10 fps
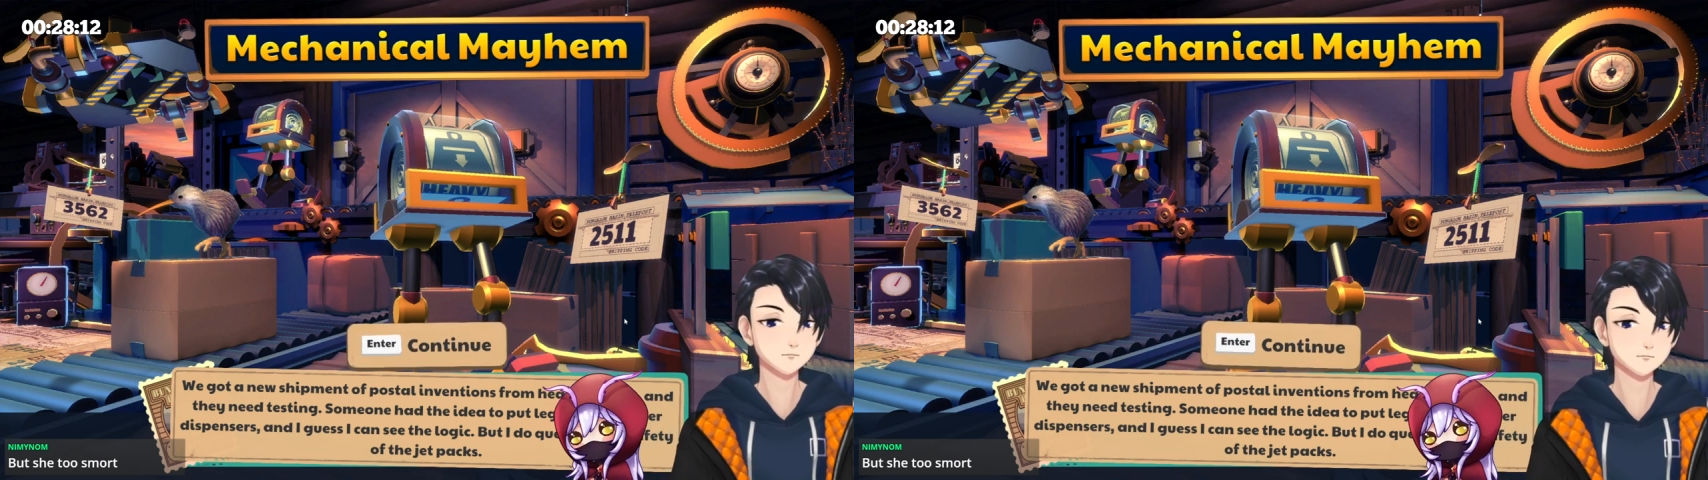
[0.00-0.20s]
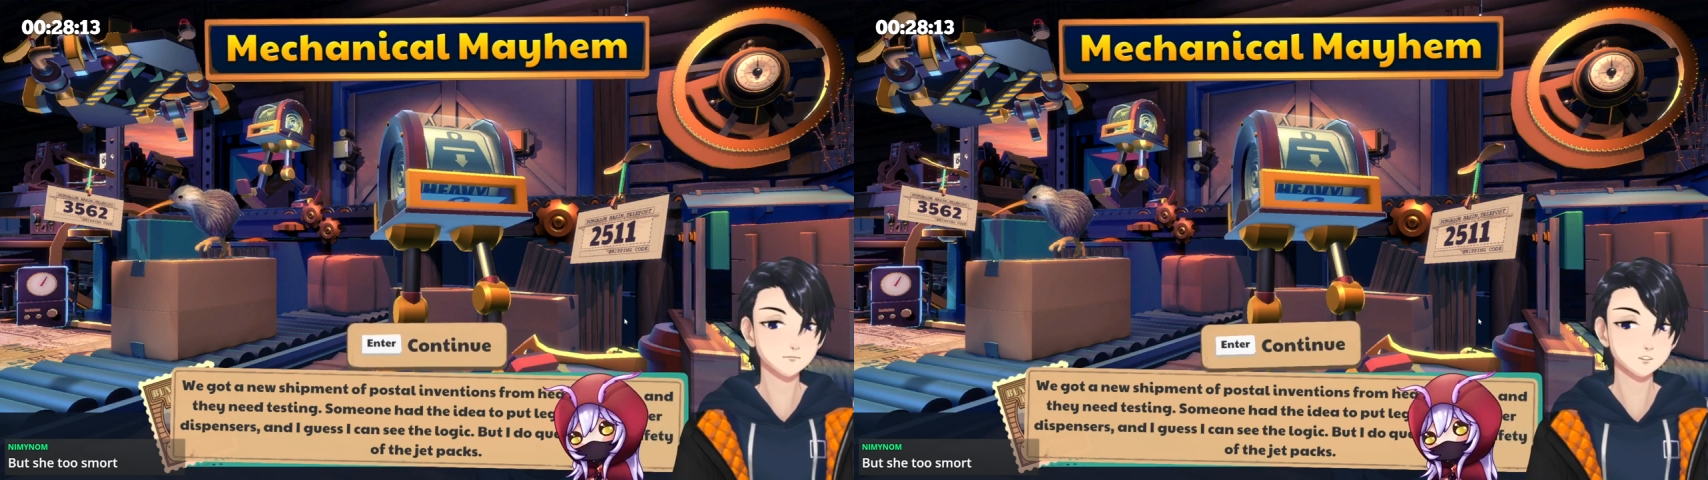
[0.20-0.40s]

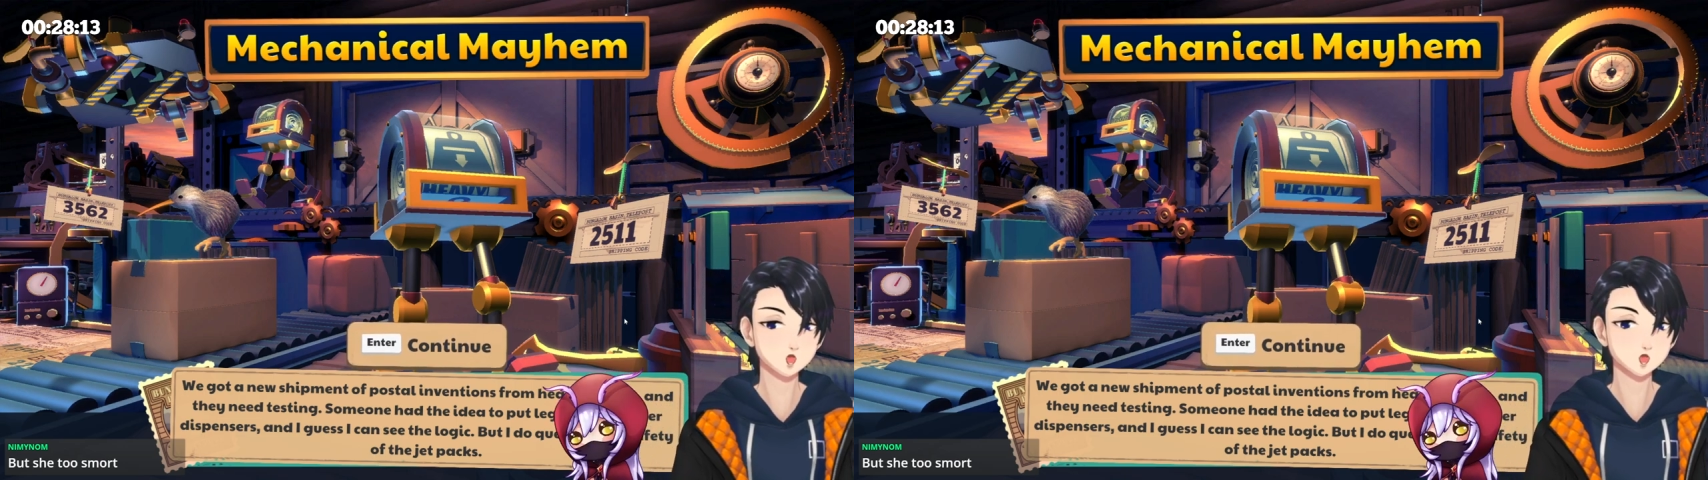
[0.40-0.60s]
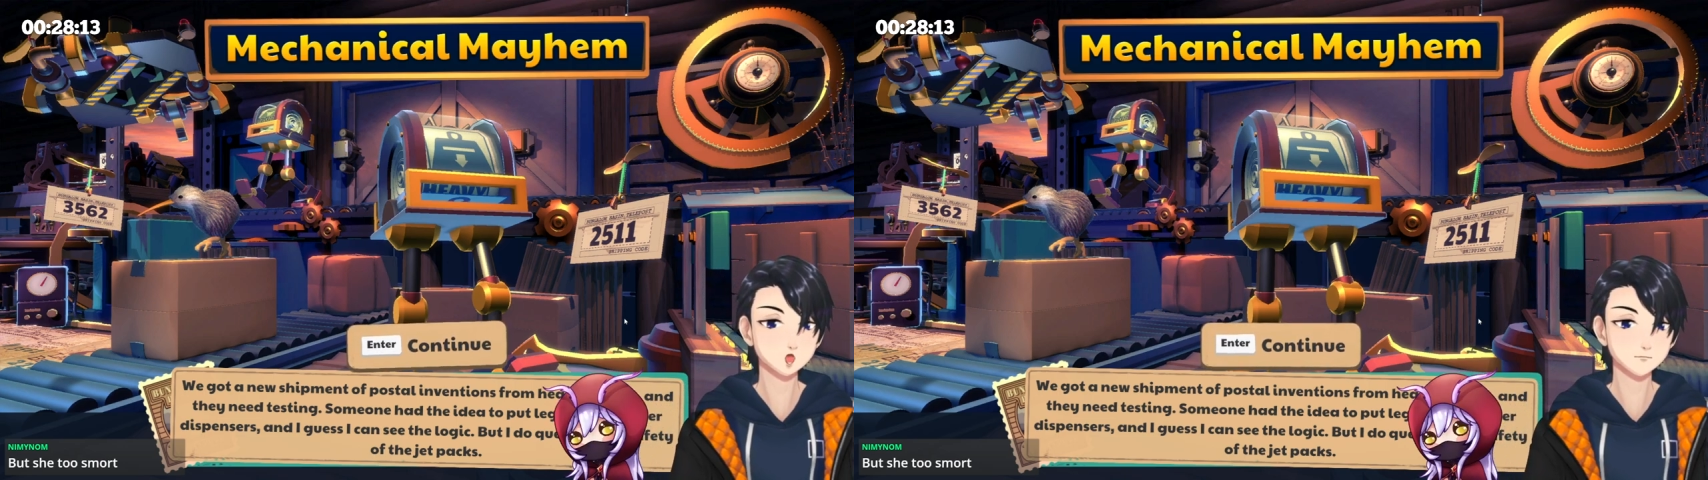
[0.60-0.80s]
know?
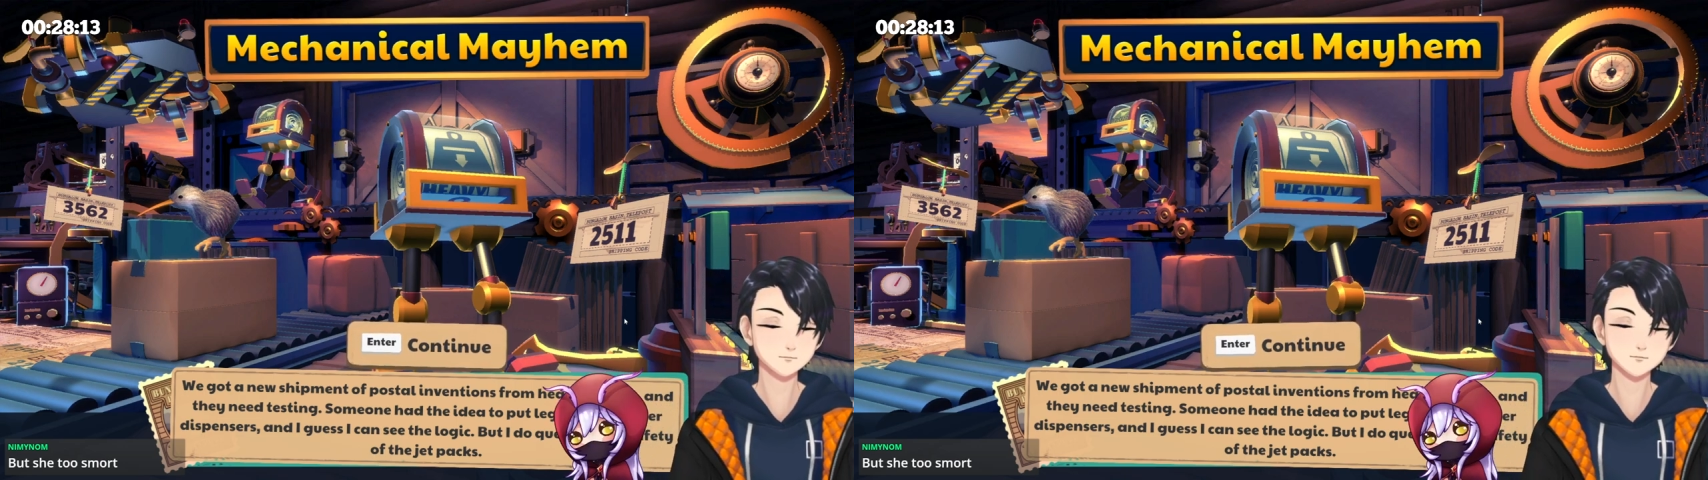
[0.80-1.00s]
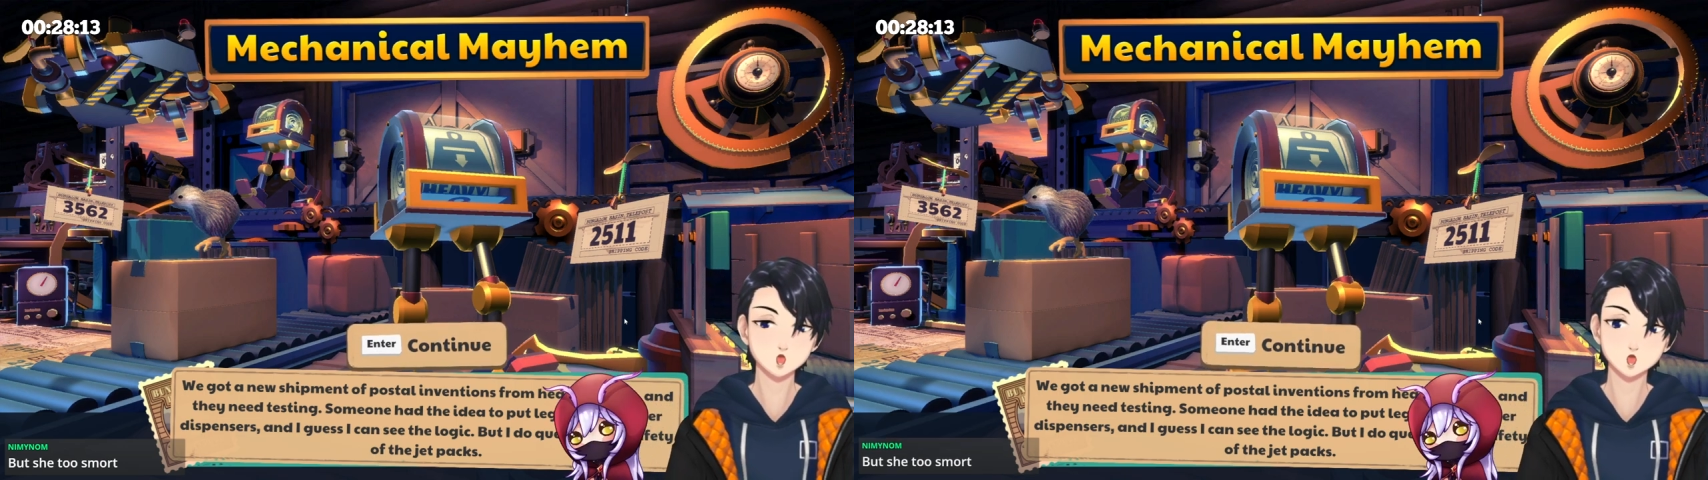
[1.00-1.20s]

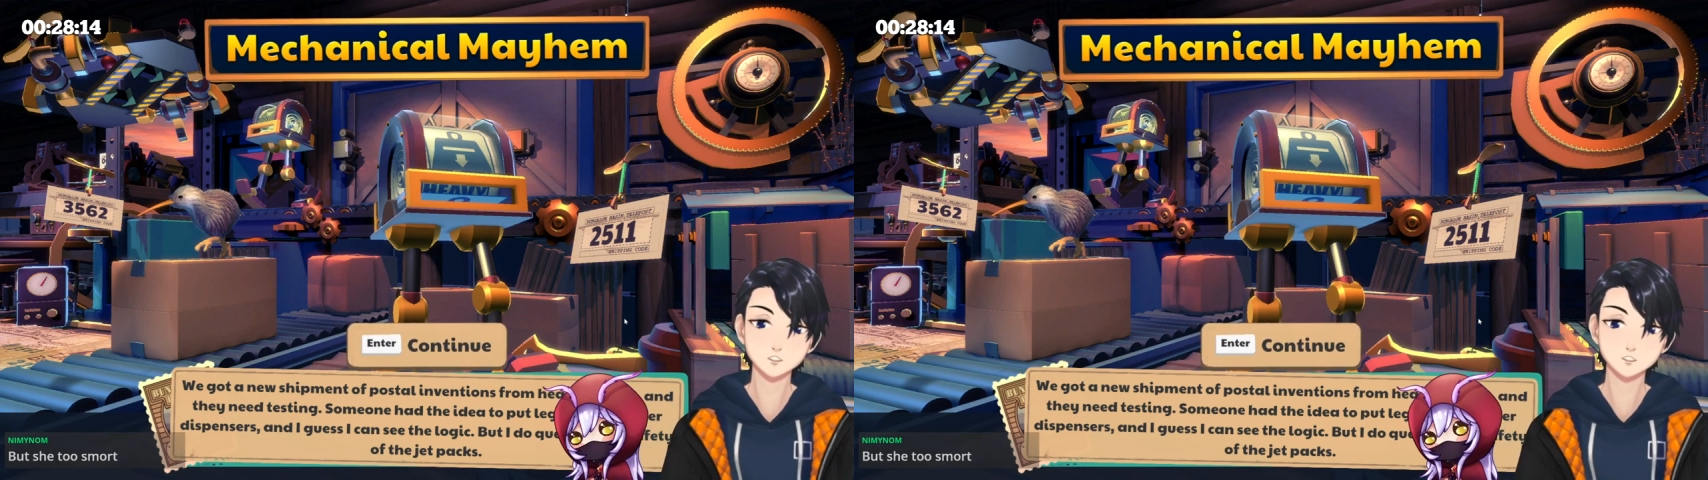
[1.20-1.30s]
Mm-mm-mm